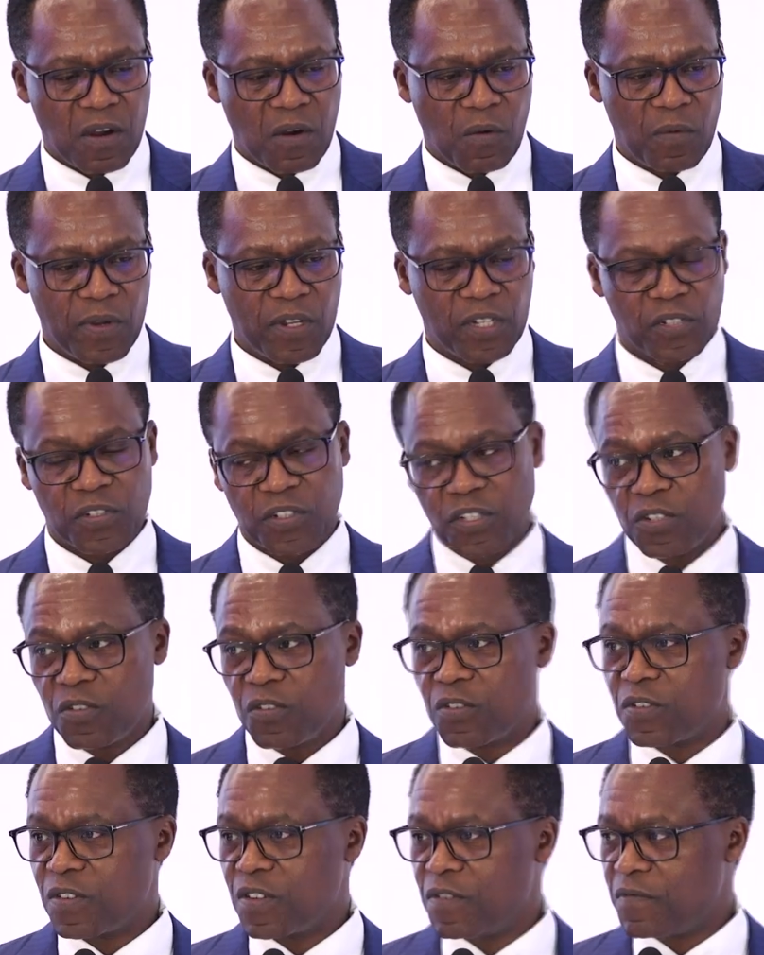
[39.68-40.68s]
we
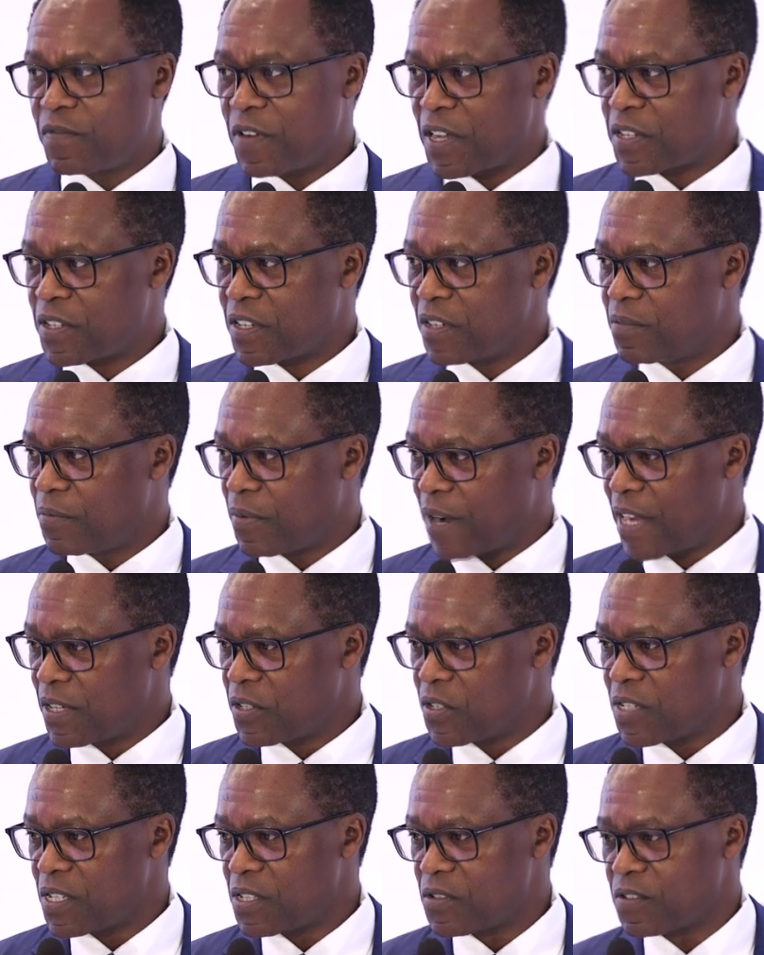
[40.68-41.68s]
continue to invest in
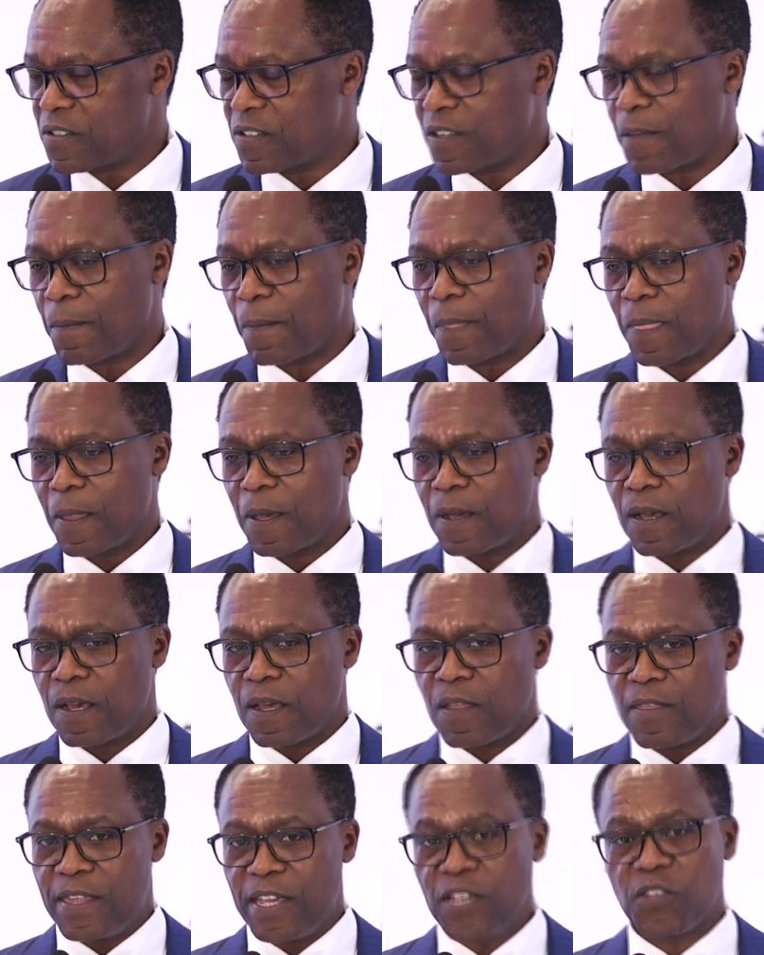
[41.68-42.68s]
branches.
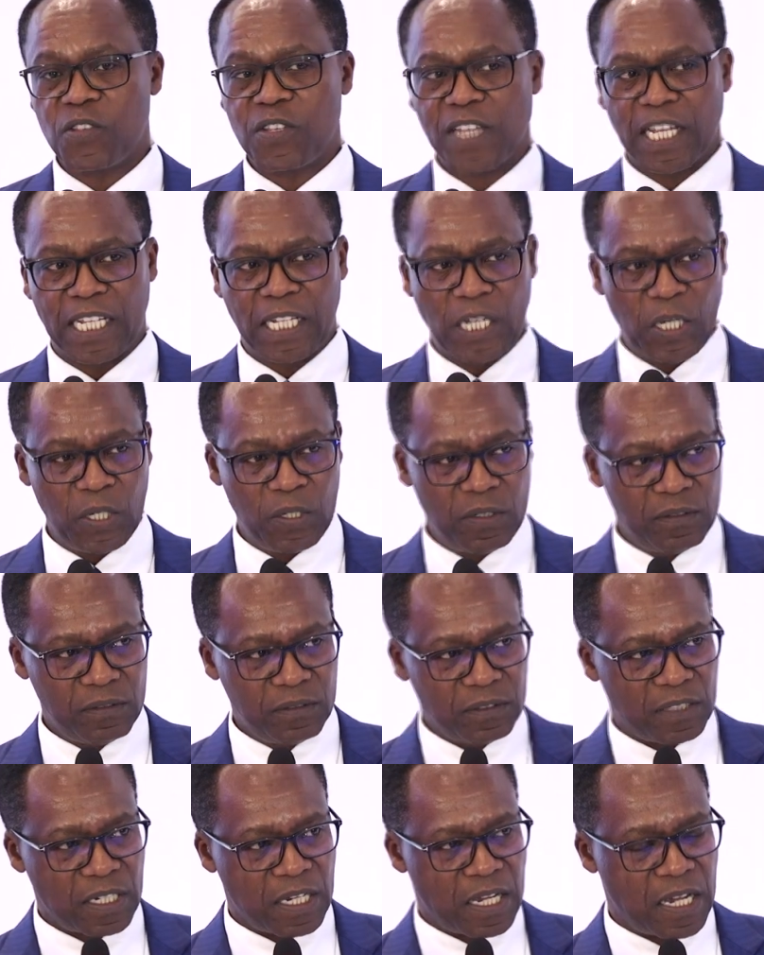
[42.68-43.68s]
This year
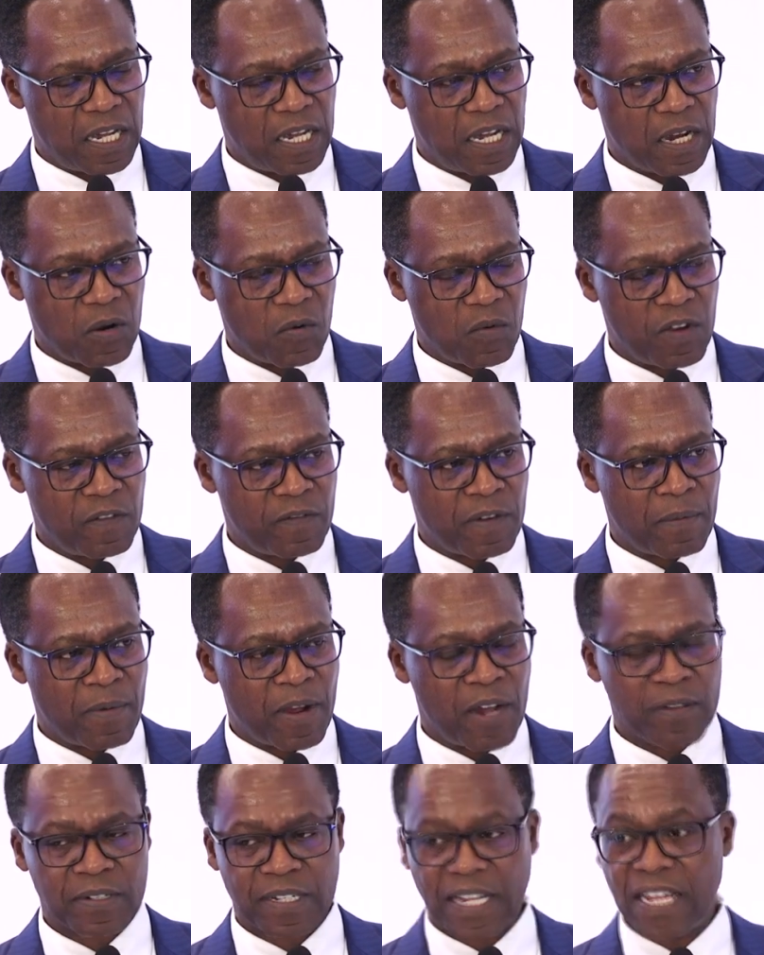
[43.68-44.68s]
alone, we have
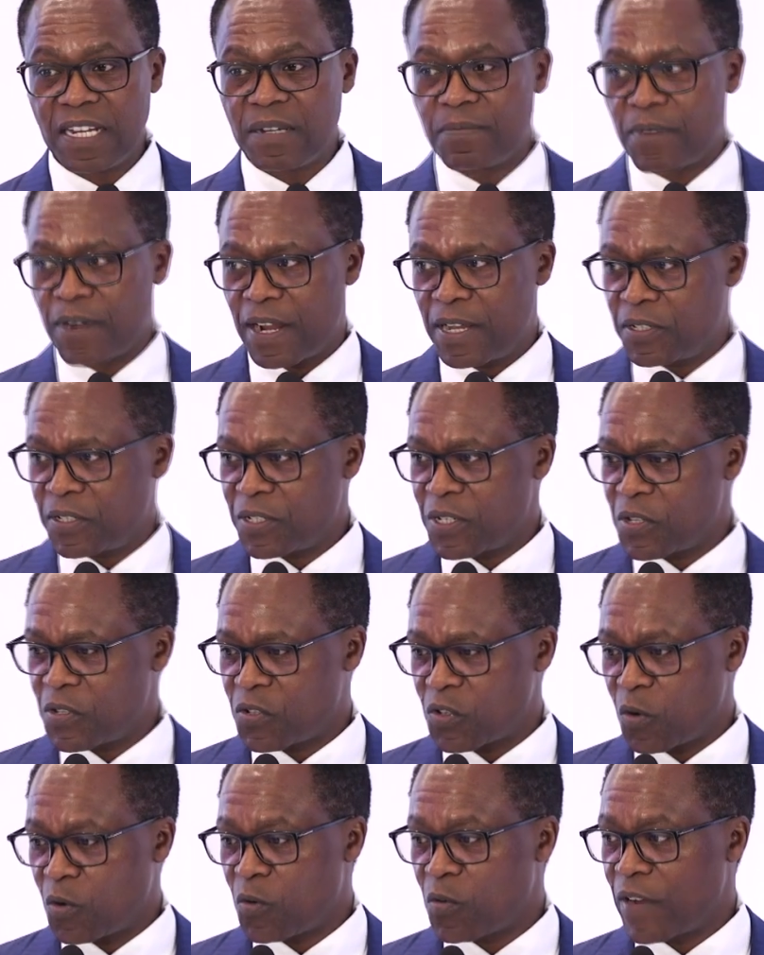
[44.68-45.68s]
about 8
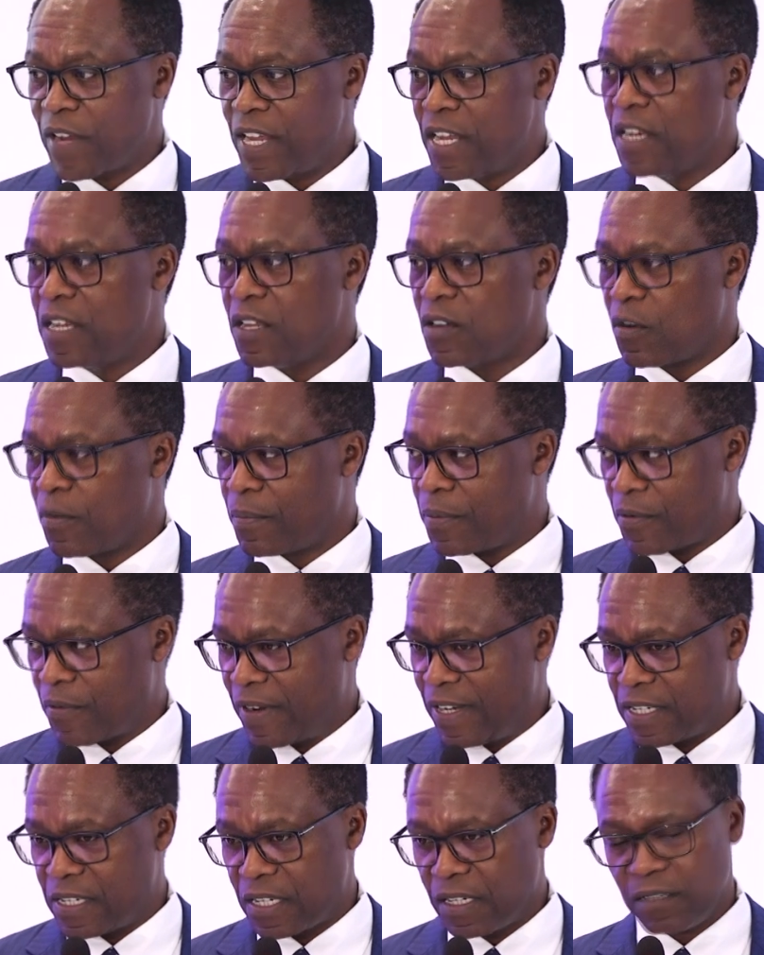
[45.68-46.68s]
branches already
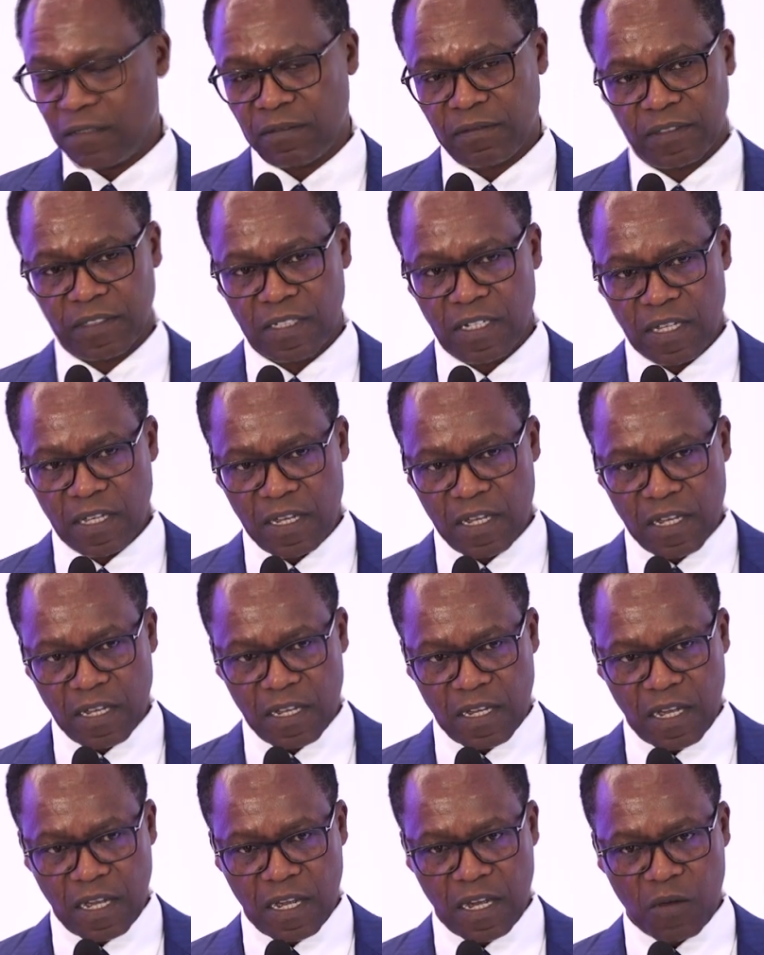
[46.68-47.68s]
operating.
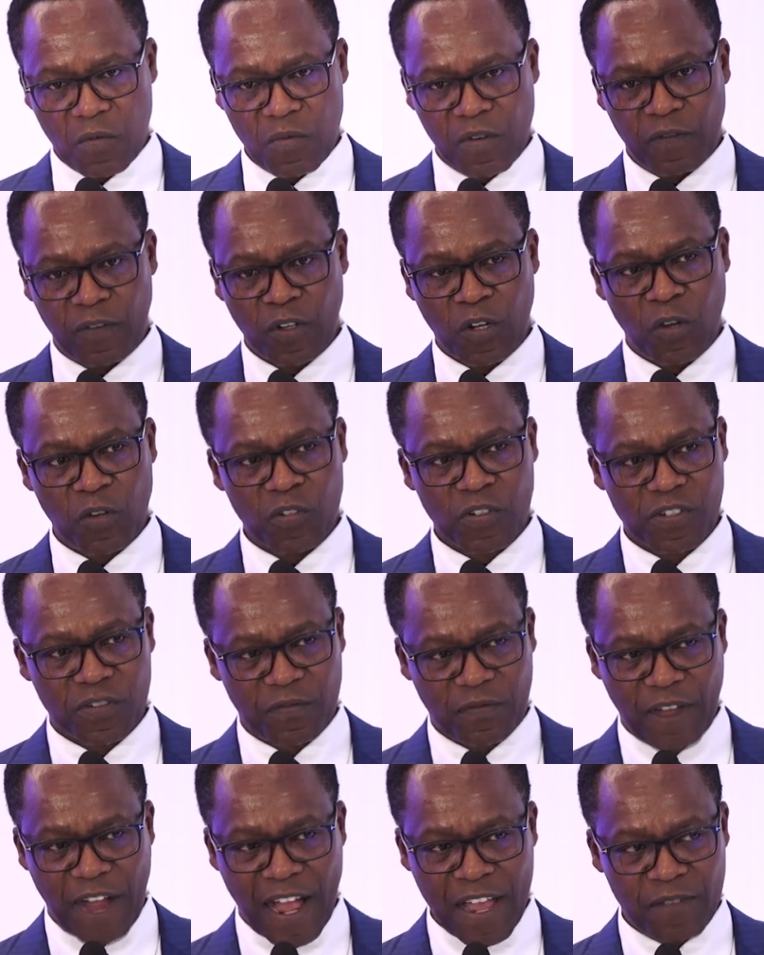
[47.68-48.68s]
We've launched
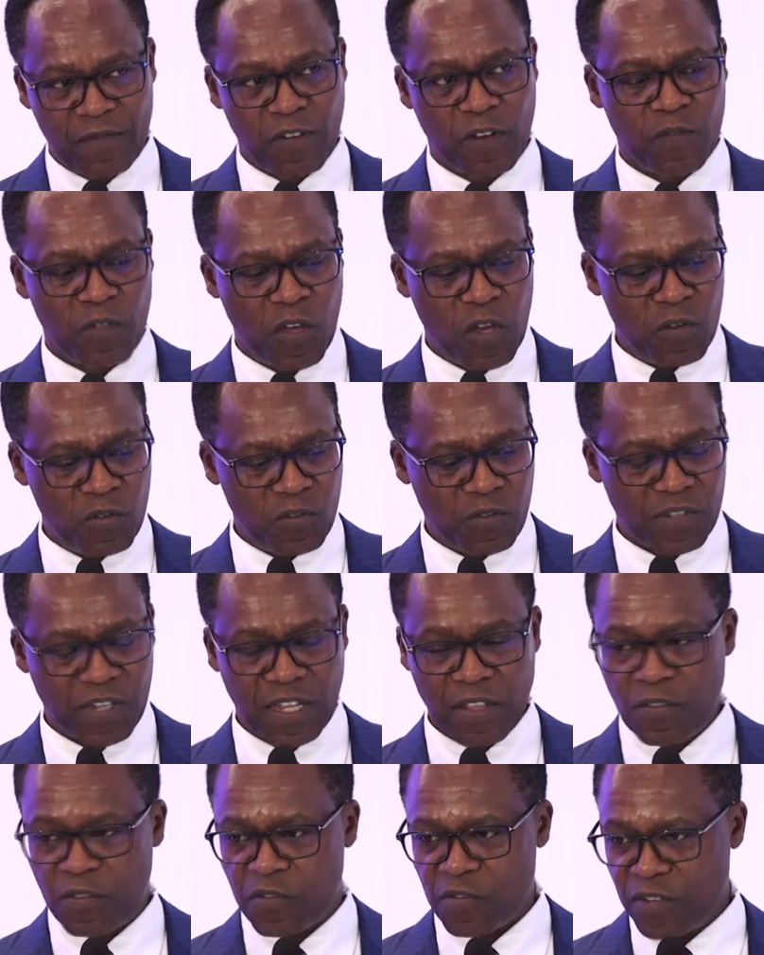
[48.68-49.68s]
5 of those,
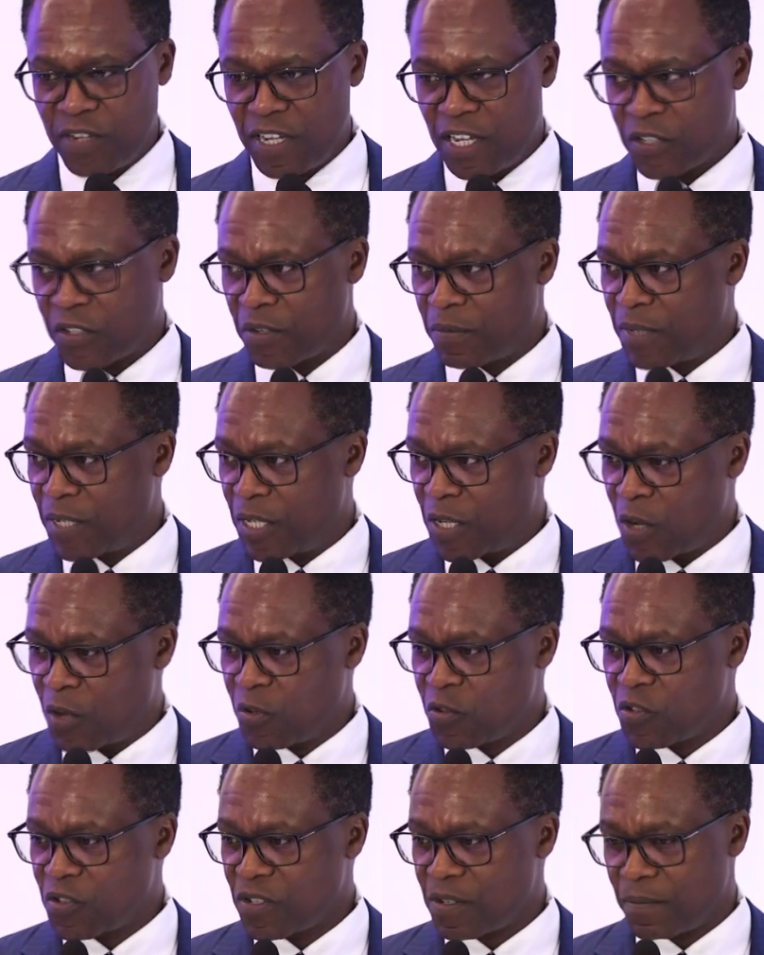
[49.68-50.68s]
and 3 are to be
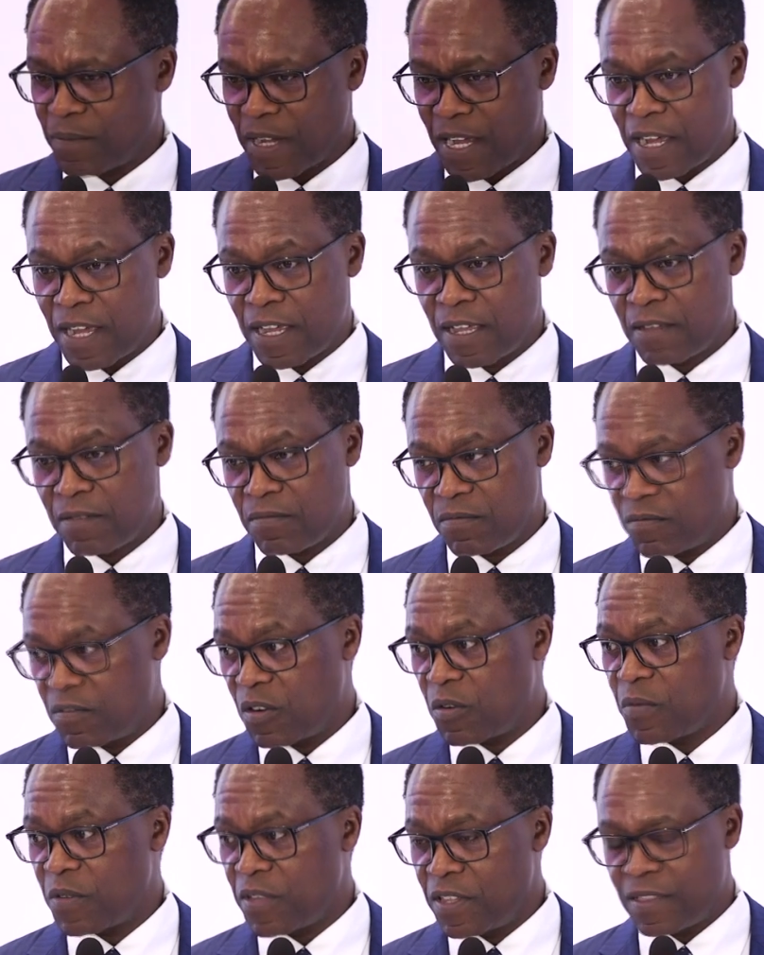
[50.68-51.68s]
launched by,
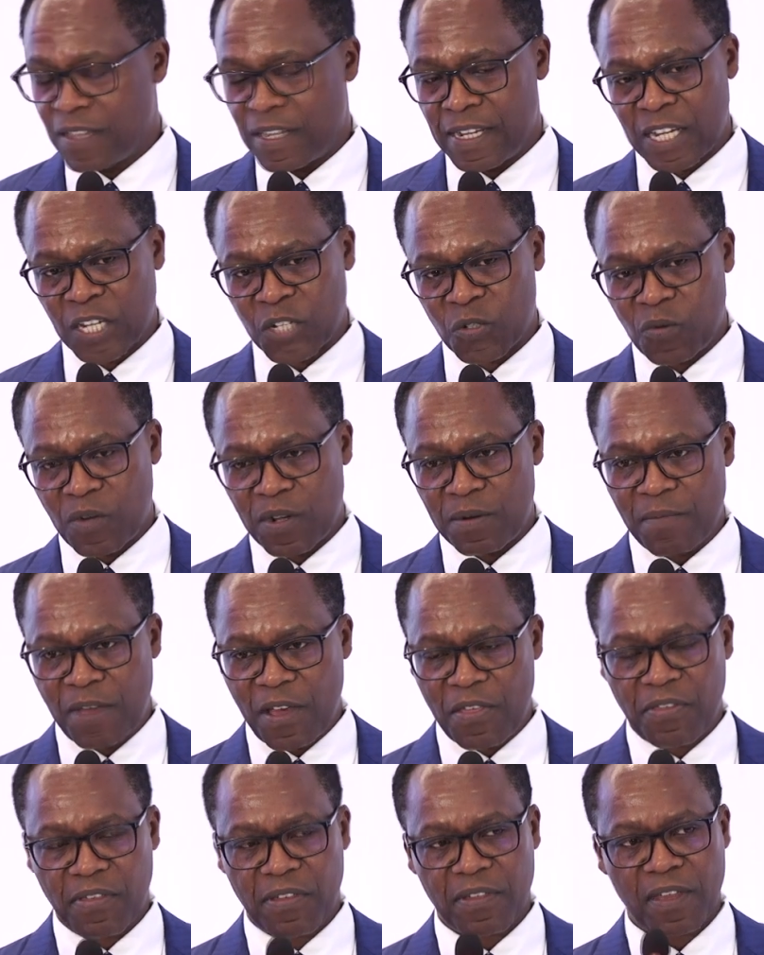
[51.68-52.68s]
well, within the next 1
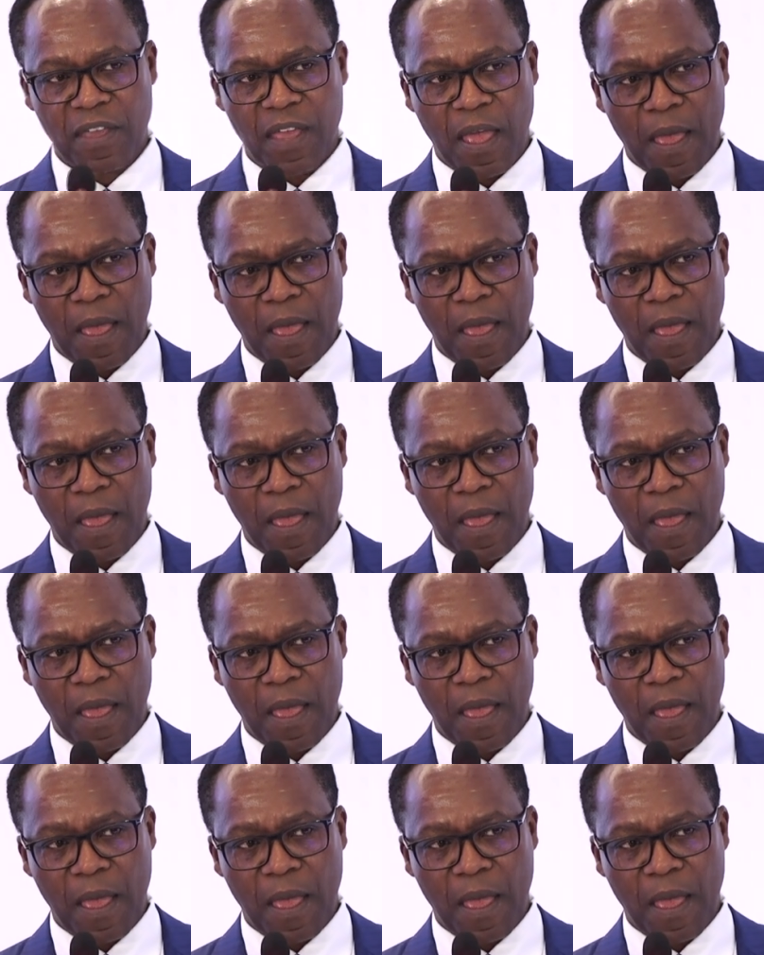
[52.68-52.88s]
month.